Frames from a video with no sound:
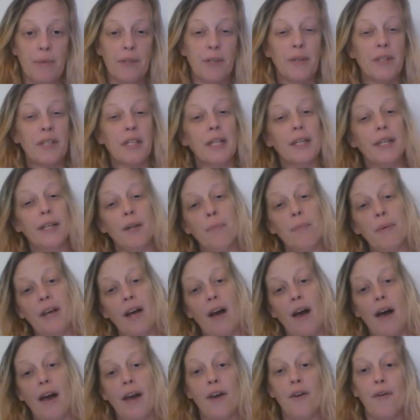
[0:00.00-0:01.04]
So it's a little bit
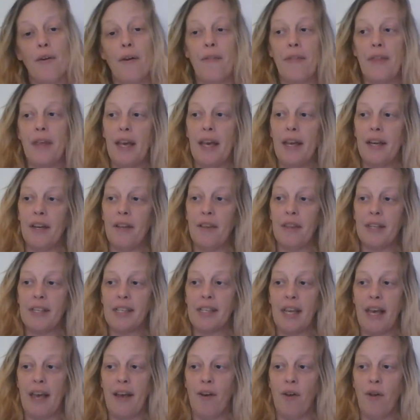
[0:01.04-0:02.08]
higher on the end of the
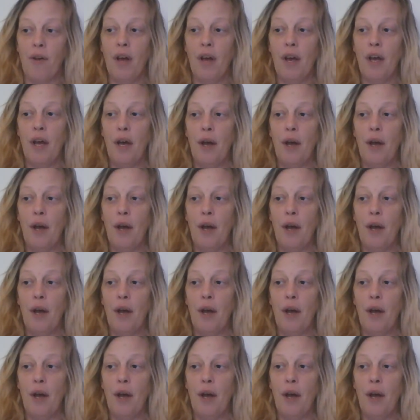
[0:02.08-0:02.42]
scale,